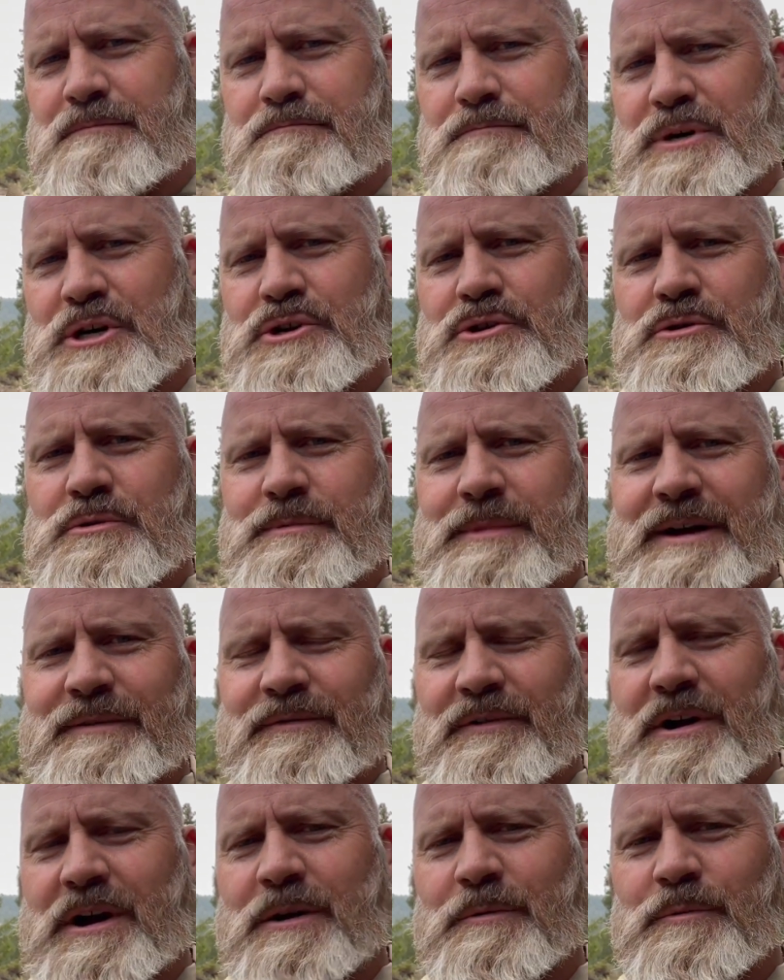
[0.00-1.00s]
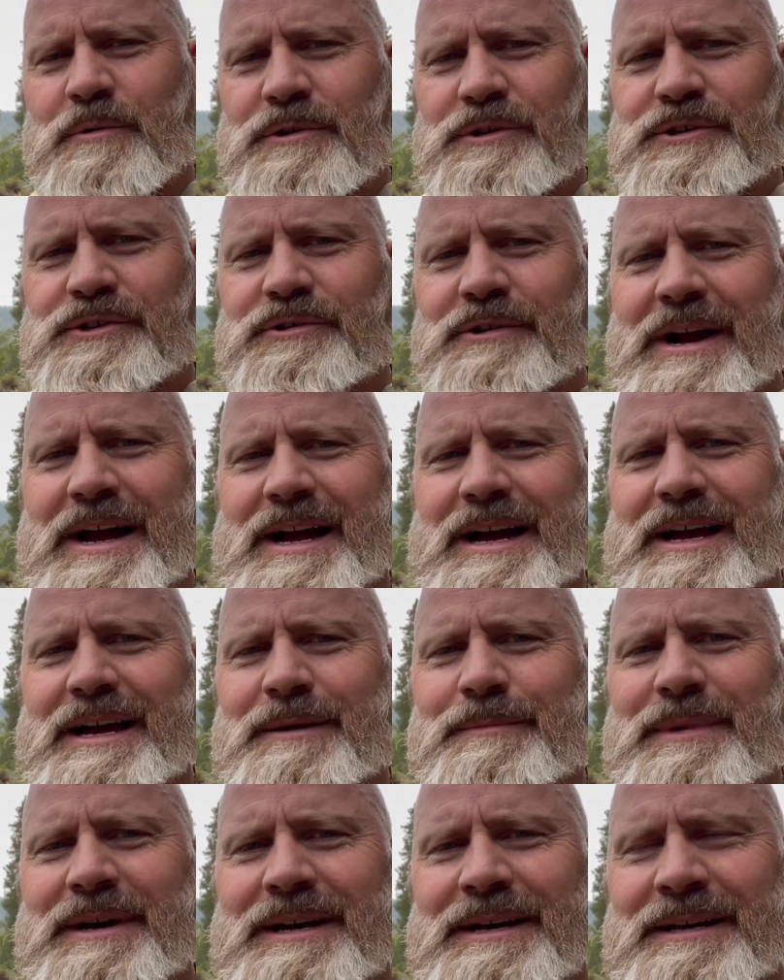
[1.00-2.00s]
Boom, Ever Onward
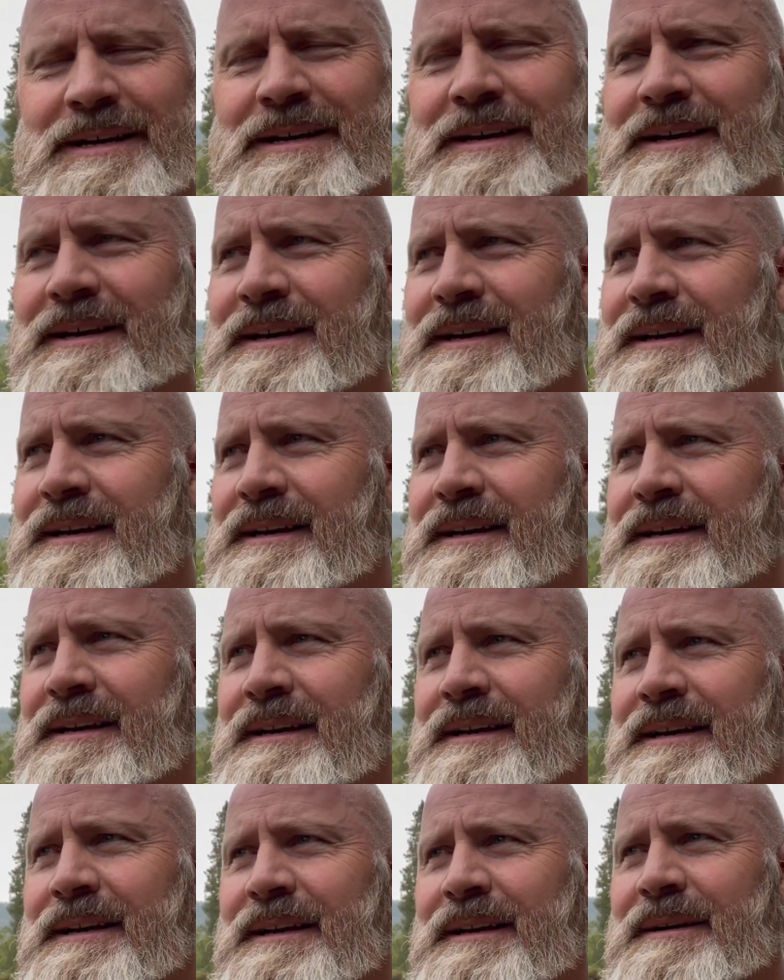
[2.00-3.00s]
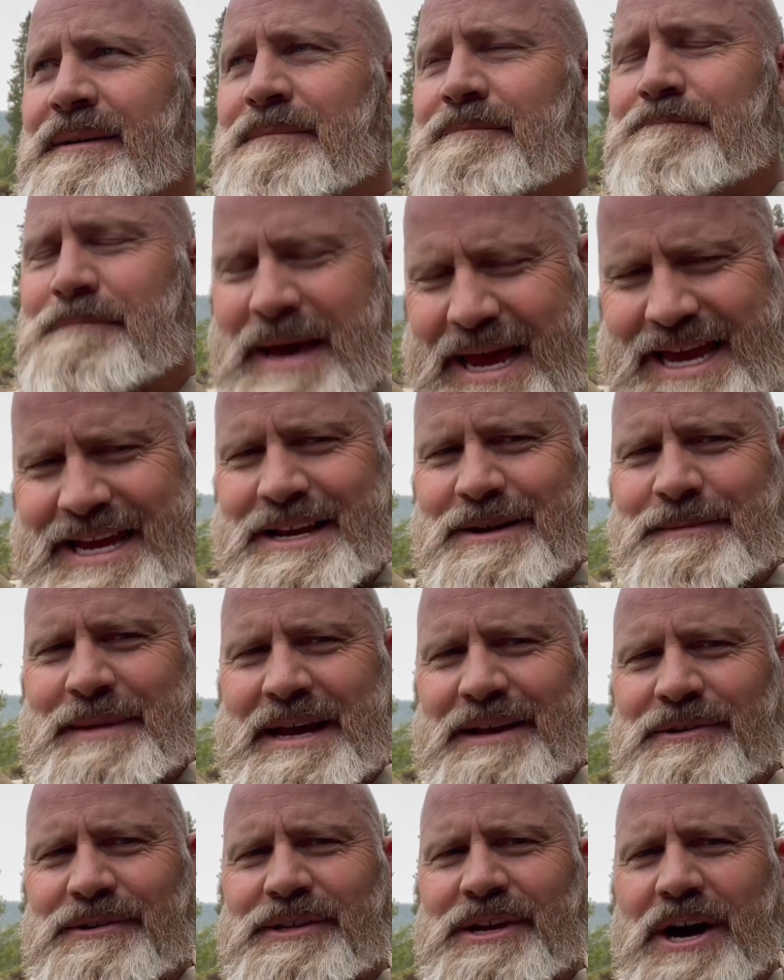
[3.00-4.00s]
Tribe, May
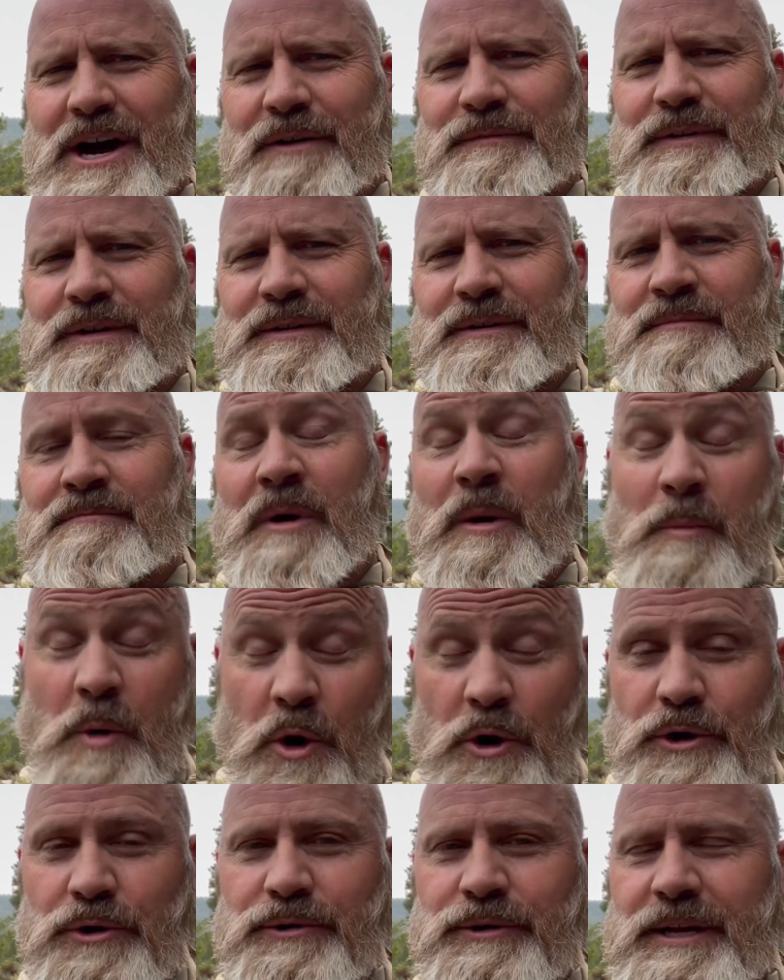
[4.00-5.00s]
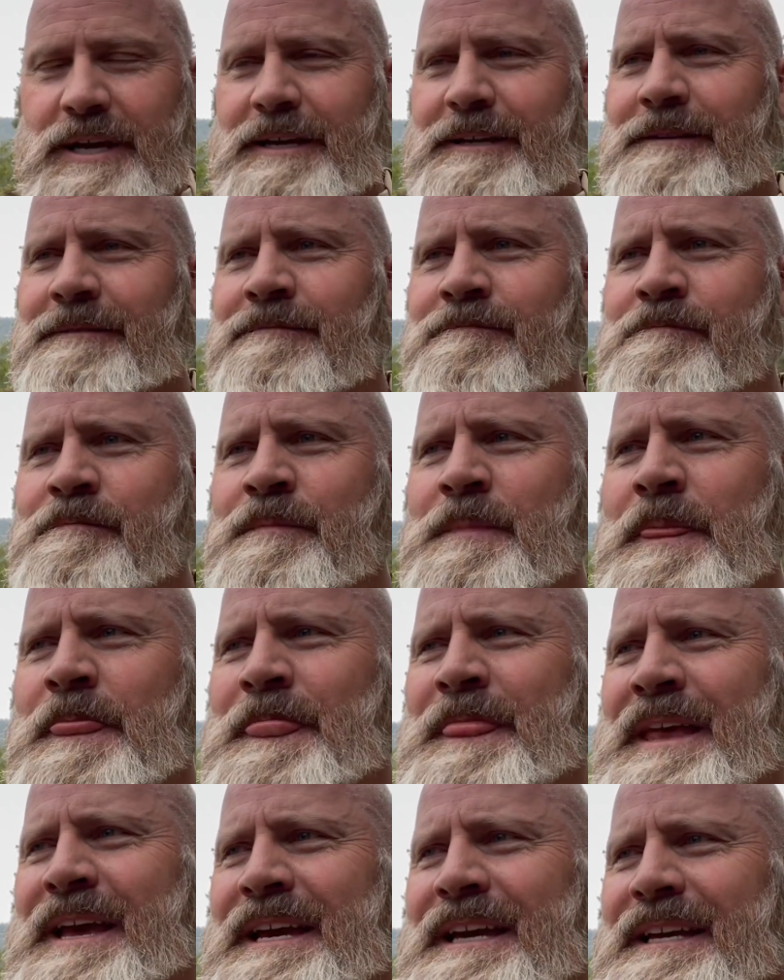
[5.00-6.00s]
Commander's Coffee, Memorial Day.
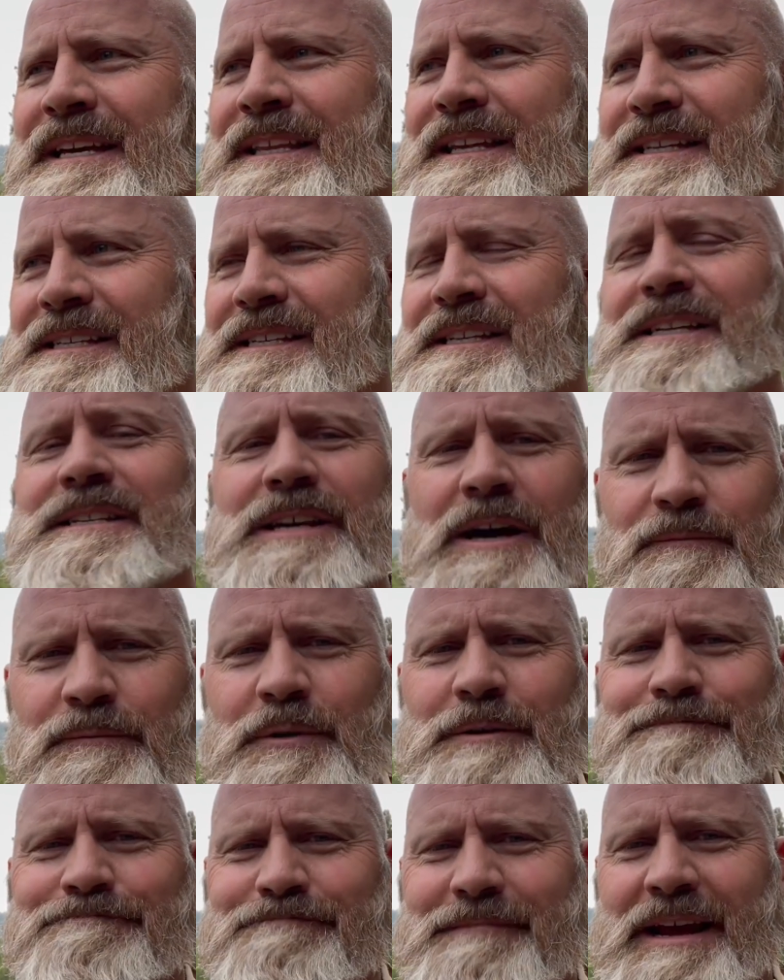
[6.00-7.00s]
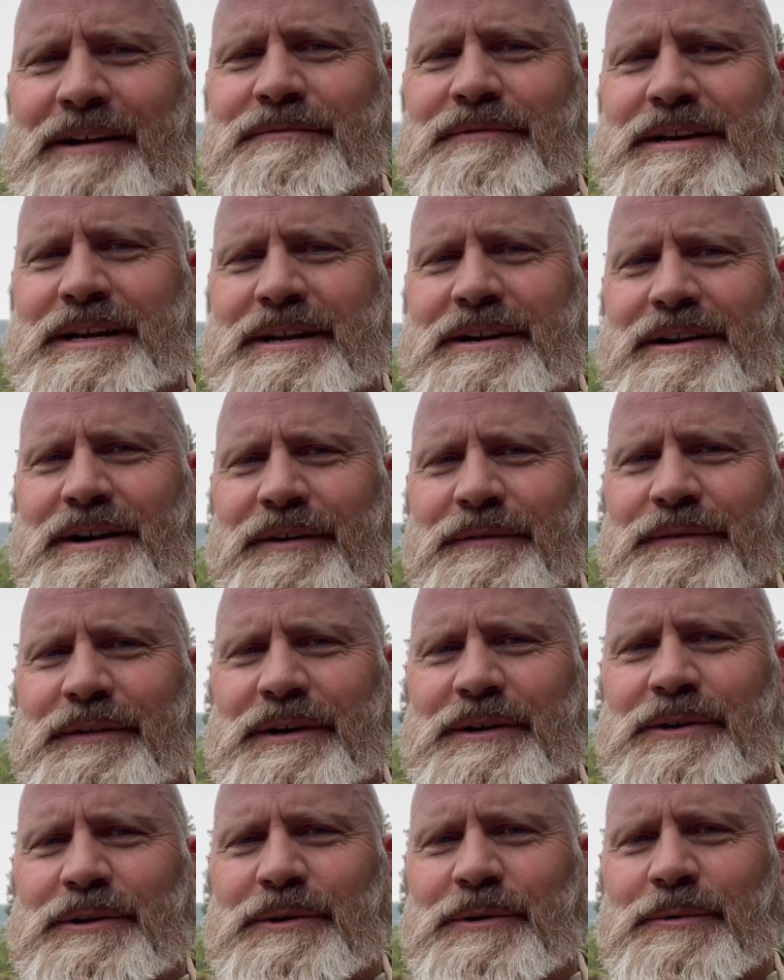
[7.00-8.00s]
This is a tough one. Every year I
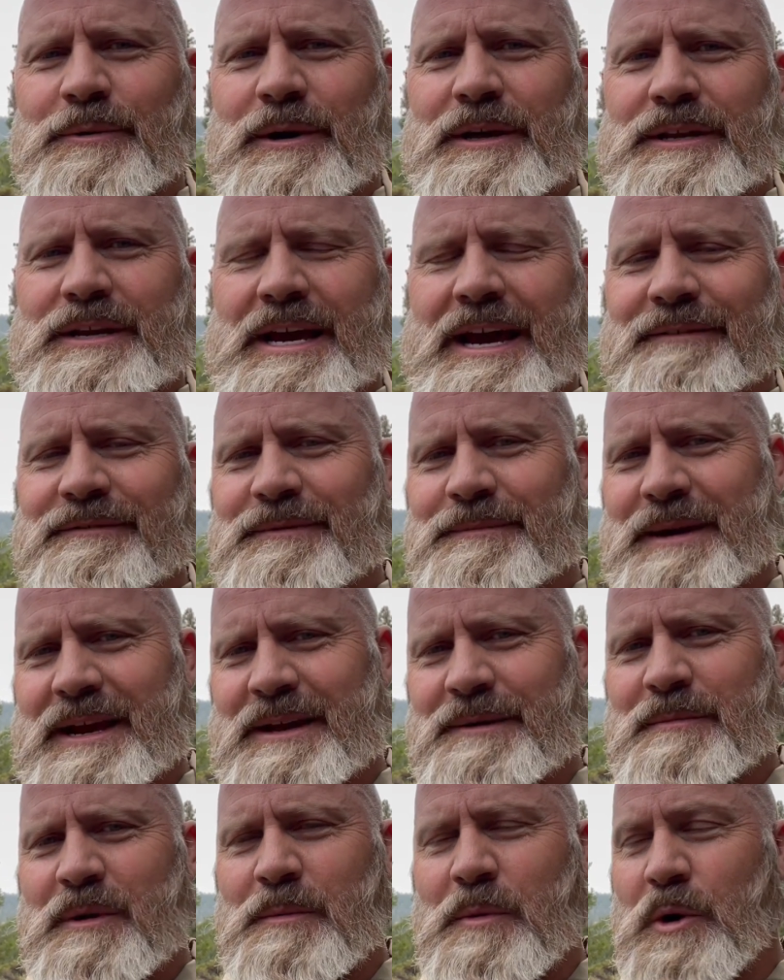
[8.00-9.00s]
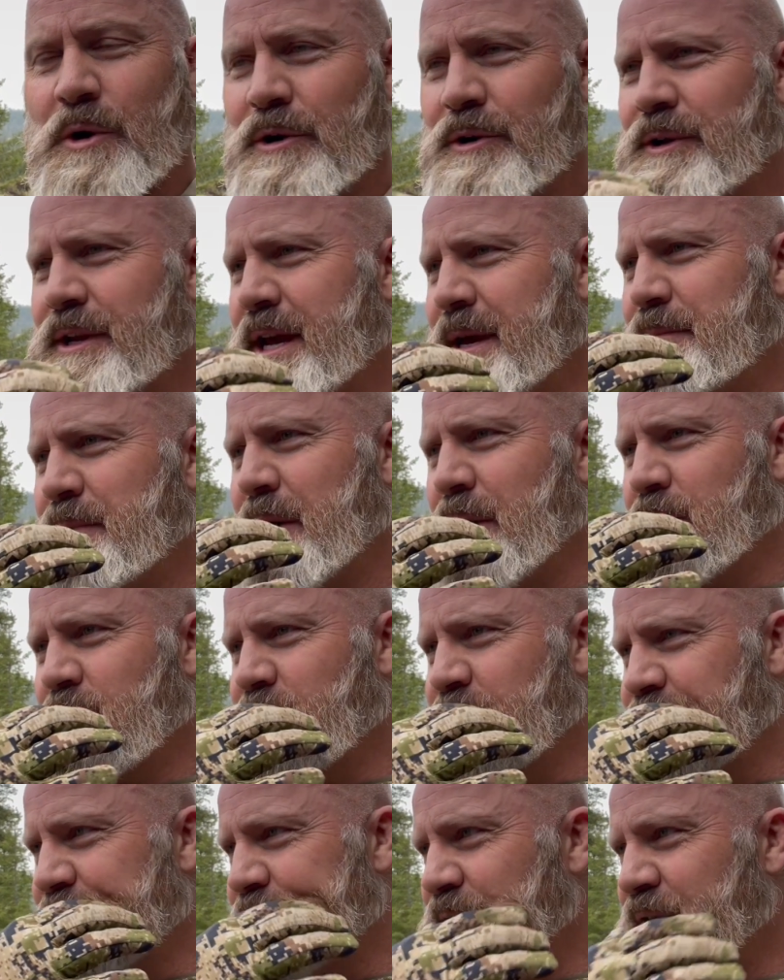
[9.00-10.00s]
feel when you have to make a Memorial Day post
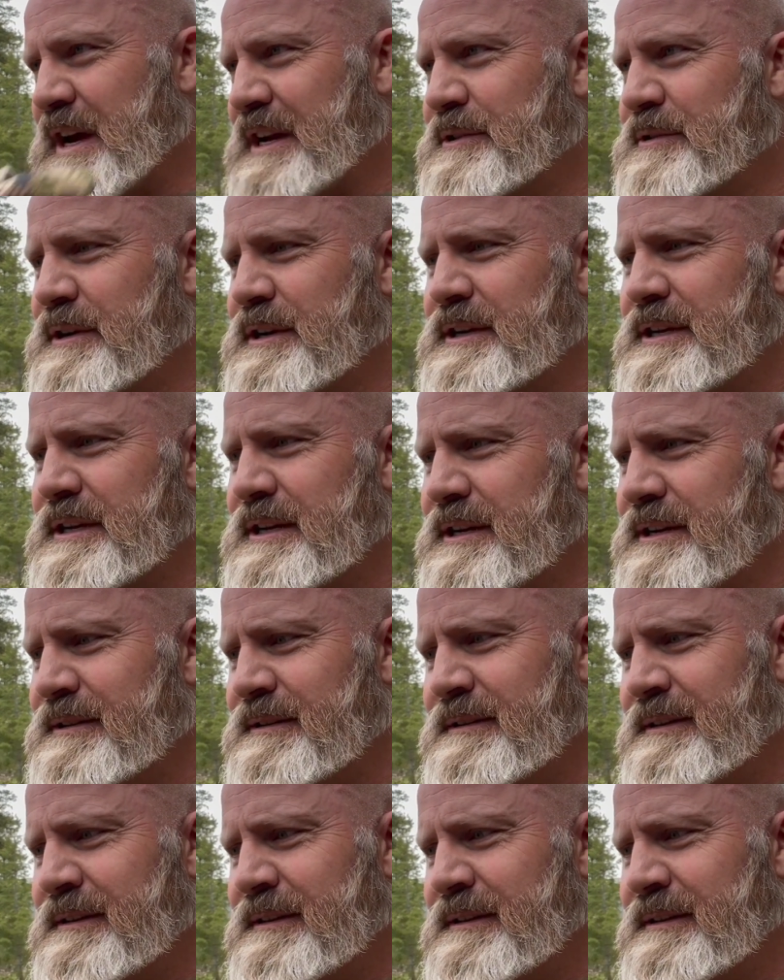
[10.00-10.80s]
as a veteran, you,